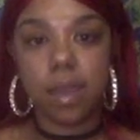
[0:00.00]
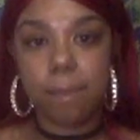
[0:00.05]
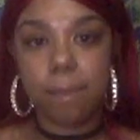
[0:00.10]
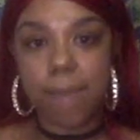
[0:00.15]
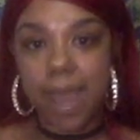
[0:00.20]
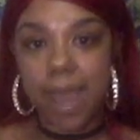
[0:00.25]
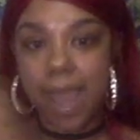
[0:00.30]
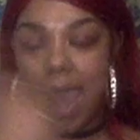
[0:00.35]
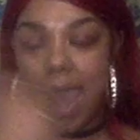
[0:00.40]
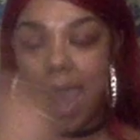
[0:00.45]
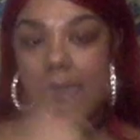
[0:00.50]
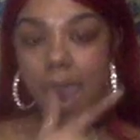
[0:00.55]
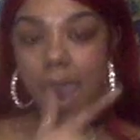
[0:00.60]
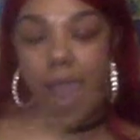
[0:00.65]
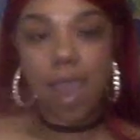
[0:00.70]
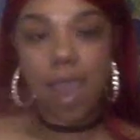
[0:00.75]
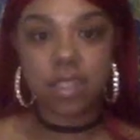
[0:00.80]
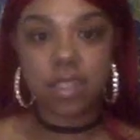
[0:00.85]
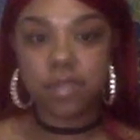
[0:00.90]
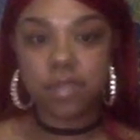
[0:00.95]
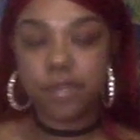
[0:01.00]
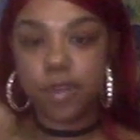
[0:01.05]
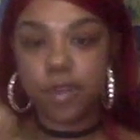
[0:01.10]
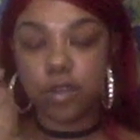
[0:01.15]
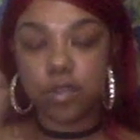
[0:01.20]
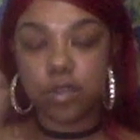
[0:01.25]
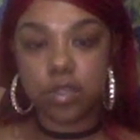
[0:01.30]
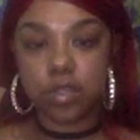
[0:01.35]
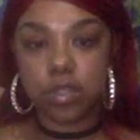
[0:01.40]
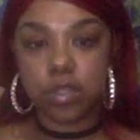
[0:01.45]
my eyes
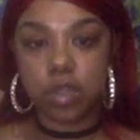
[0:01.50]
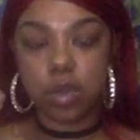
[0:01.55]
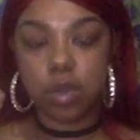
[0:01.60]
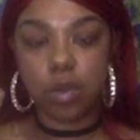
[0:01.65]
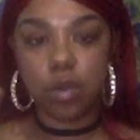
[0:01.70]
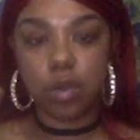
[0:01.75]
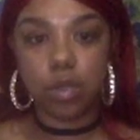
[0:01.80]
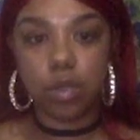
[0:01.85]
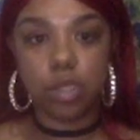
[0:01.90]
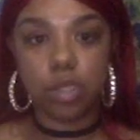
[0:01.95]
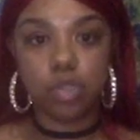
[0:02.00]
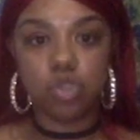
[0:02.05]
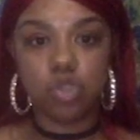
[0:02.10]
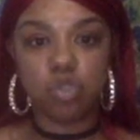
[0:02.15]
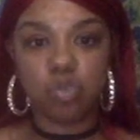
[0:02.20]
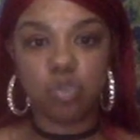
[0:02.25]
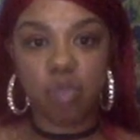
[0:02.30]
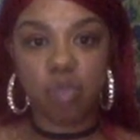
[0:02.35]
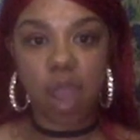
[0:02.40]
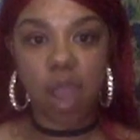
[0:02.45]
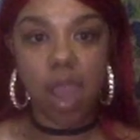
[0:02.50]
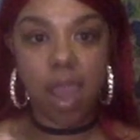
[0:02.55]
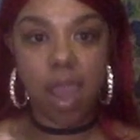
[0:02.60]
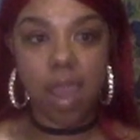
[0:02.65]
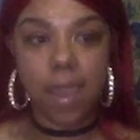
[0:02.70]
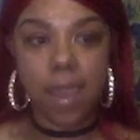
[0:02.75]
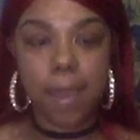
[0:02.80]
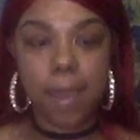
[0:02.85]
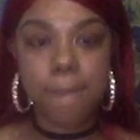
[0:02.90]
feel so dry,